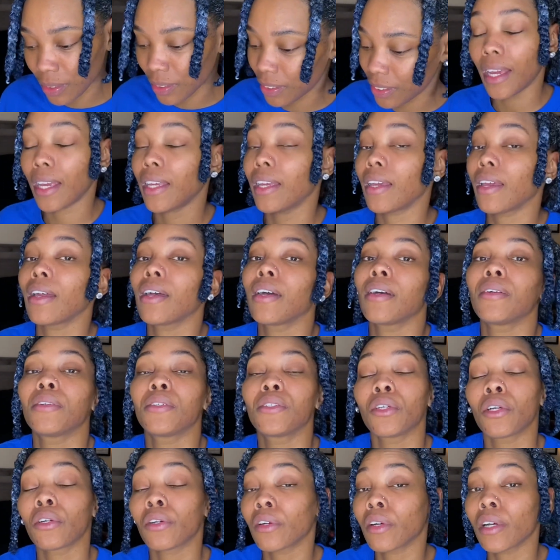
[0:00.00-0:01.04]
And yeah,
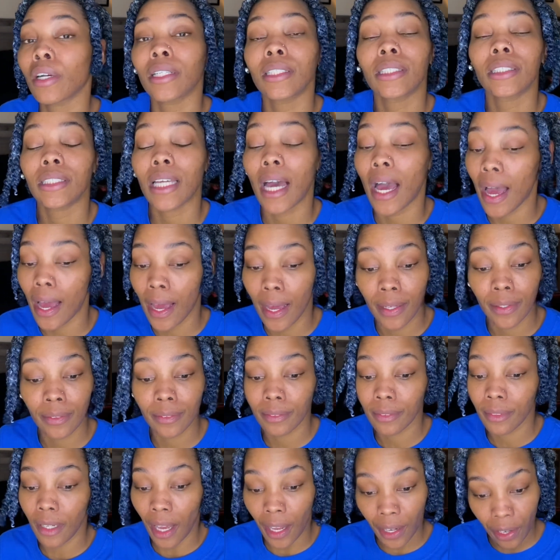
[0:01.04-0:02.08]
your girl is tired.
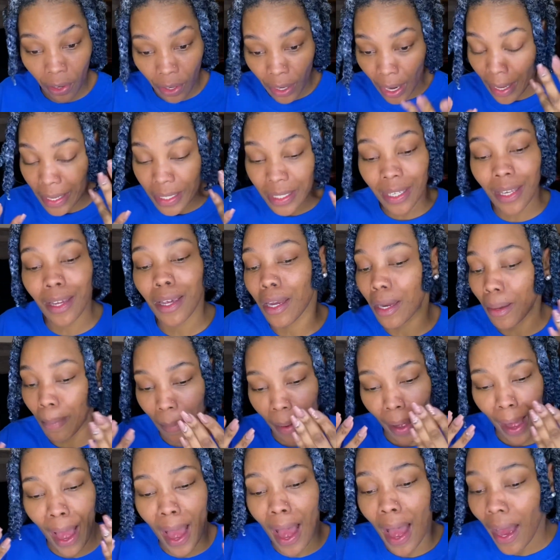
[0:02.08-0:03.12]
I know y'all see it in
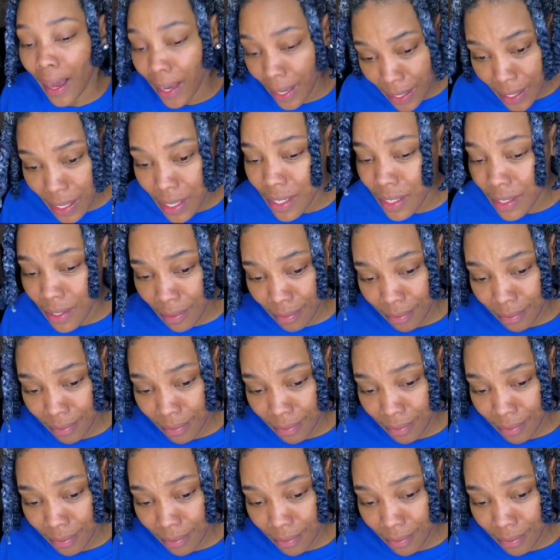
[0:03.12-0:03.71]
my eyes.